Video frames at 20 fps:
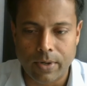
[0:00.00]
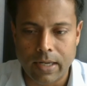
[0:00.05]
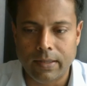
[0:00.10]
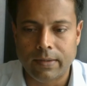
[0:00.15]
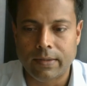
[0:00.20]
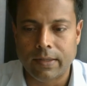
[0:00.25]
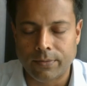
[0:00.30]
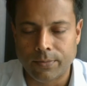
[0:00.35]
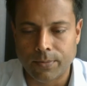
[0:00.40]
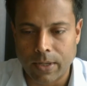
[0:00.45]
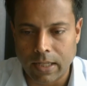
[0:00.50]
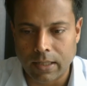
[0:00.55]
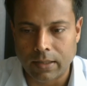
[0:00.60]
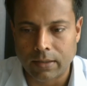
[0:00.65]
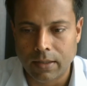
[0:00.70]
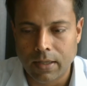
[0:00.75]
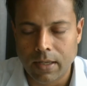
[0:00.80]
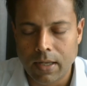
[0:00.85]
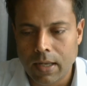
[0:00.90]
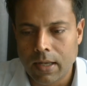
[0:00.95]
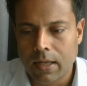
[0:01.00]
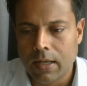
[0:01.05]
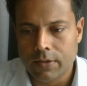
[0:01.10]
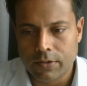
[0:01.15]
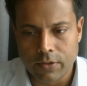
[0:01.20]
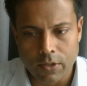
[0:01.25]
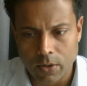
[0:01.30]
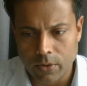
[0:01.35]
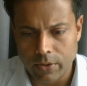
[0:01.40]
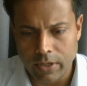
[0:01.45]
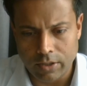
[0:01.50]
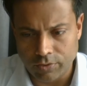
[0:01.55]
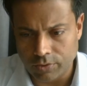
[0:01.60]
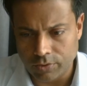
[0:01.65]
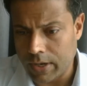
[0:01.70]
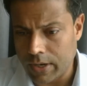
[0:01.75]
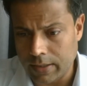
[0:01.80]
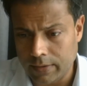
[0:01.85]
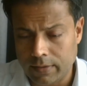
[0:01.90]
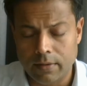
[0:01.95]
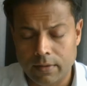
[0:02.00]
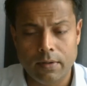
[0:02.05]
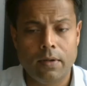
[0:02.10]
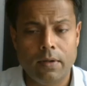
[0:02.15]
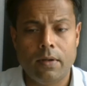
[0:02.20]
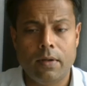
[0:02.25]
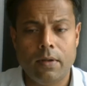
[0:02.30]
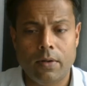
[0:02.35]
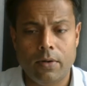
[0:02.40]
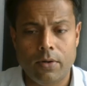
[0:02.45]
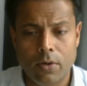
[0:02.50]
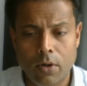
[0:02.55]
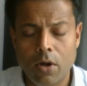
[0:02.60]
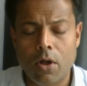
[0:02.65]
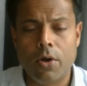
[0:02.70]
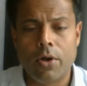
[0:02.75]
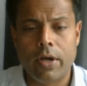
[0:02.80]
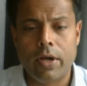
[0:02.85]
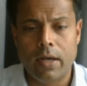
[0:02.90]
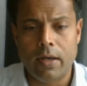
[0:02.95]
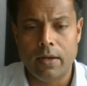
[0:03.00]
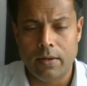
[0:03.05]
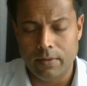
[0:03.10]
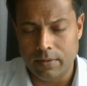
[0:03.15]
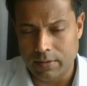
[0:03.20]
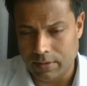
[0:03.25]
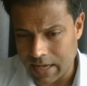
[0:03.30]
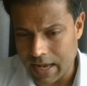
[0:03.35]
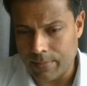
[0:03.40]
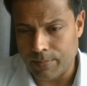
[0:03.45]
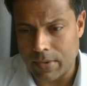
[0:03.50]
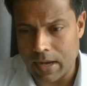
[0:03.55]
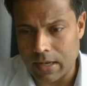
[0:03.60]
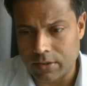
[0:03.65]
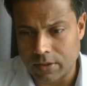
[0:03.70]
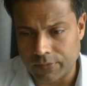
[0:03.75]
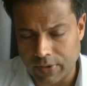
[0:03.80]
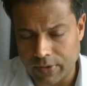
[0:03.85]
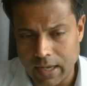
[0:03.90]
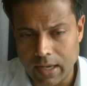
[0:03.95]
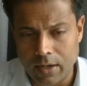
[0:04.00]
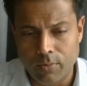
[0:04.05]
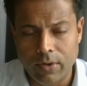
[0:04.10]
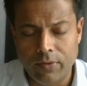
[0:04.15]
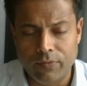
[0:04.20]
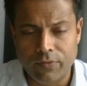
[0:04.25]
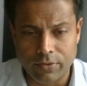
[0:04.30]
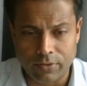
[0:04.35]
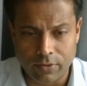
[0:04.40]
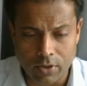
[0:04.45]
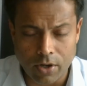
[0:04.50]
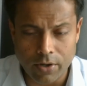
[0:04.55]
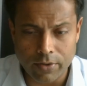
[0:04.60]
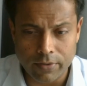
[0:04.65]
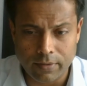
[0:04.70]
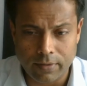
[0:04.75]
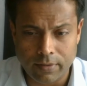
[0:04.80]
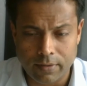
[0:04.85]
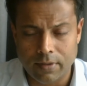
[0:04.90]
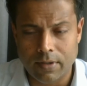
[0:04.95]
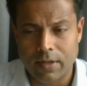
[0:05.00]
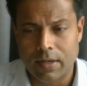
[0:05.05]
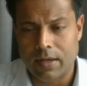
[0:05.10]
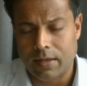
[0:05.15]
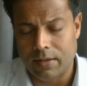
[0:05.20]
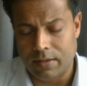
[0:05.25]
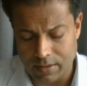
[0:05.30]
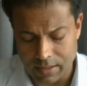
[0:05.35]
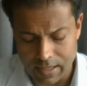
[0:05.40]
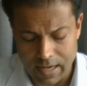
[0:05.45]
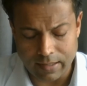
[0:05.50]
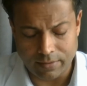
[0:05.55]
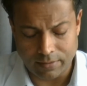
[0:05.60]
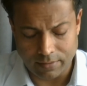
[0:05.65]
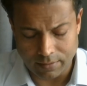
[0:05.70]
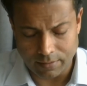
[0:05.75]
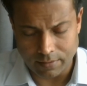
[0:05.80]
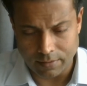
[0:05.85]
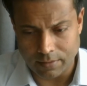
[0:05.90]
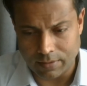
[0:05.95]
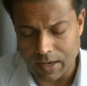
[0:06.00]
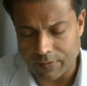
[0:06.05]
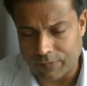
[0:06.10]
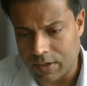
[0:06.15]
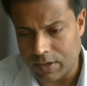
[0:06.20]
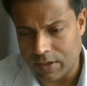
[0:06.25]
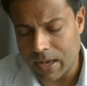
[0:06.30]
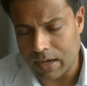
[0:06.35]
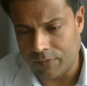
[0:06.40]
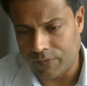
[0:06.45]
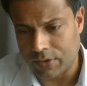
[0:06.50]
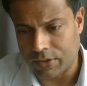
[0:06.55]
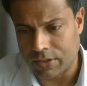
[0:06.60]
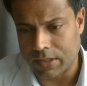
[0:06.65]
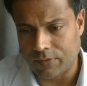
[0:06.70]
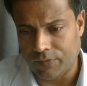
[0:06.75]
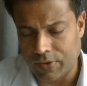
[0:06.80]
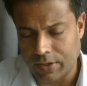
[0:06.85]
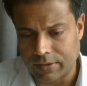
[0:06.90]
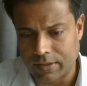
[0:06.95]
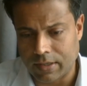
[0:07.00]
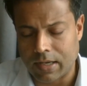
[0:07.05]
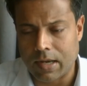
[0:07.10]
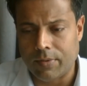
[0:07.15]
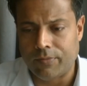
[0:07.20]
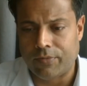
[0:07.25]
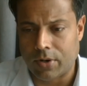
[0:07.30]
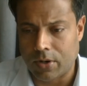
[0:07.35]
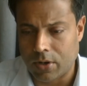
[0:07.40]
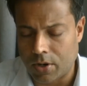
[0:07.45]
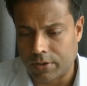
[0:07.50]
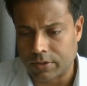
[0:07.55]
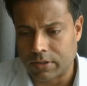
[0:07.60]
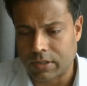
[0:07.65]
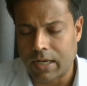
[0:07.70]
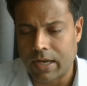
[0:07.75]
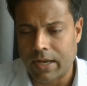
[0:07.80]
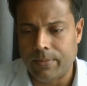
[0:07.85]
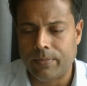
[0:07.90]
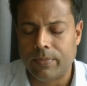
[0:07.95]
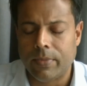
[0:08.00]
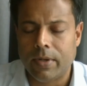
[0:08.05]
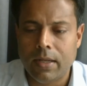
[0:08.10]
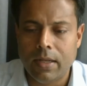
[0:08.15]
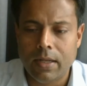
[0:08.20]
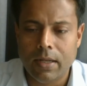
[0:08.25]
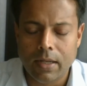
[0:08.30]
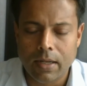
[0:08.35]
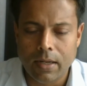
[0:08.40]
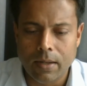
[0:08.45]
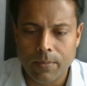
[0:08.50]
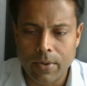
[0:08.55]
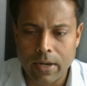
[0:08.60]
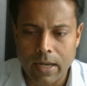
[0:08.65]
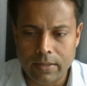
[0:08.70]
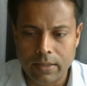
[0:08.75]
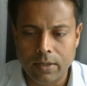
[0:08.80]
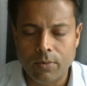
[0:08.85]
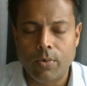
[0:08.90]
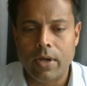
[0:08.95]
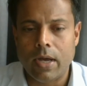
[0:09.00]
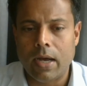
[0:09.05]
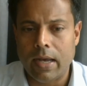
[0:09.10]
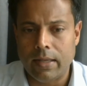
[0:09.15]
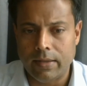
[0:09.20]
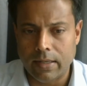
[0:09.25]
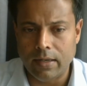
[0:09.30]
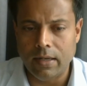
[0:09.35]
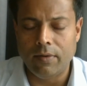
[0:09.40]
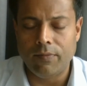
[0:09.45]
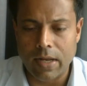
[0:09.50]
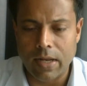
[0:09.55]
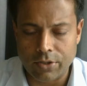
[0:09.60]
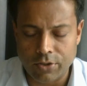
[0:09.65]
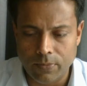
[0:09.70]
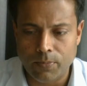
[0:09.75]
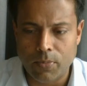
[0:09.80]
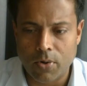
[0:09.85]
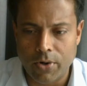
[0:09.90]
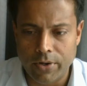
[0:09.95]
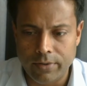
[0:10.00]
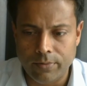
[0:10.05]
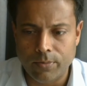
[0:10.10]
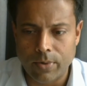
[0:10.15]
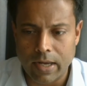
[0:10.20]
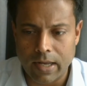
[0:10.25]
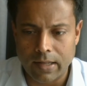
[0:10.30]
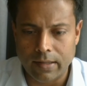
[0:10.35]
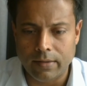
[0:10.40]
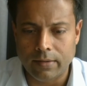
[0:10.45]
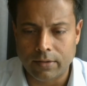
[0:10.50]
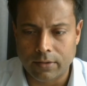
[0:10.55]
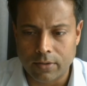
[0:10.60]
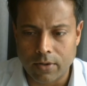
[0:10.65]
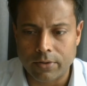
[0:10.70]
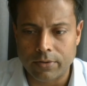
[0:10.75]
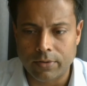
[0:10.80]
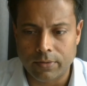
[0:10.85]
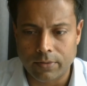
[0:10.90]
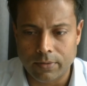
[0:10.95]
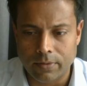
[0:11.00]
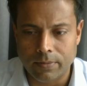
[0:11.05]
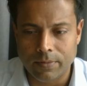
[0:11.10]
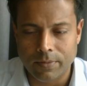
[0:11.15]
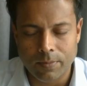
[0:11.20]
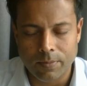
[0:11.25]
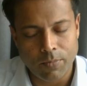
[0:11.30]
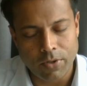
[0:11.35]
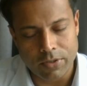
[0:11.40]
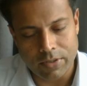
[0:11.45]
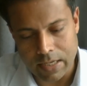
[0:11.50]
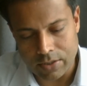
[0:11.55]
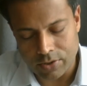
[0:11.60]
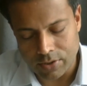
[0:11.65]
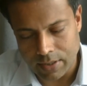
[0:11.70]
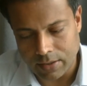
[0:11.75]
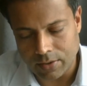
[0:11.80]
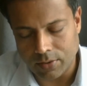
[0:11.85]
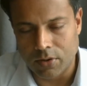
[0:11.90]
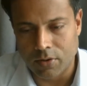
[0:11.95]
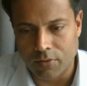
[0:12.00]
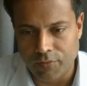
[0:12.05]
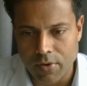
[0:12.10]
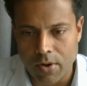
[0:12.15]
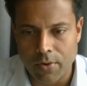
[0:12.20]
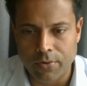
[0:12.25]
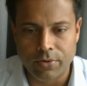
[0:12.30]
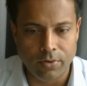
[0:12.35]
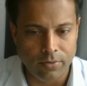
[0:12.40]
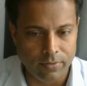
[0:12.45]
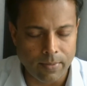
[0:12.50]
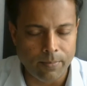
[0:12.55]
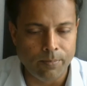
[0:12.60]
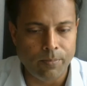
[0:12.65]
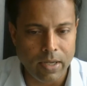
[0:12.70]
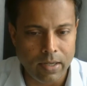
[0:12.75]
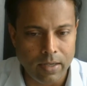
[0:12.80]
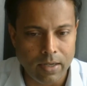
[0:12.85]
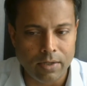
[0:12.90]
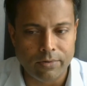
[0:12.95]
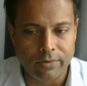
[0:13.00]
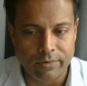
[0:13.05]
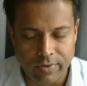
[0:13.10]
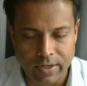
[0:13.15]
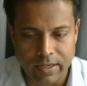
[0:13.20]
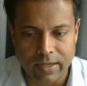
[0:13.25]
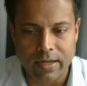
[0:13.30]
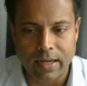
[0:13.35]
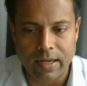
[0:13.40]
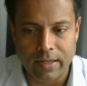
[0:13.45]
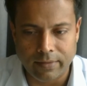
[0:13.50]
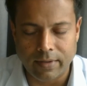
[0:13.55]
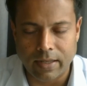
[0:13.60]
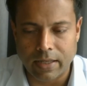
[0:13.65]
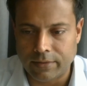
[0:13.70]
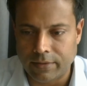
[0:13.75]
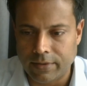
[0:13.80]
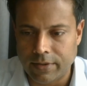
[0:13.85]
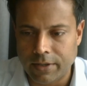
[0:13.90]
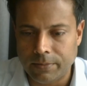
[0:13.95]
rates as well. So interest rates no longer that much of a headwind for stocks. Uh, yes, definitely benefited fixed income for a long time, but I think we are at that inflection point where stocks potentially could look forward to some big interest rate cuts next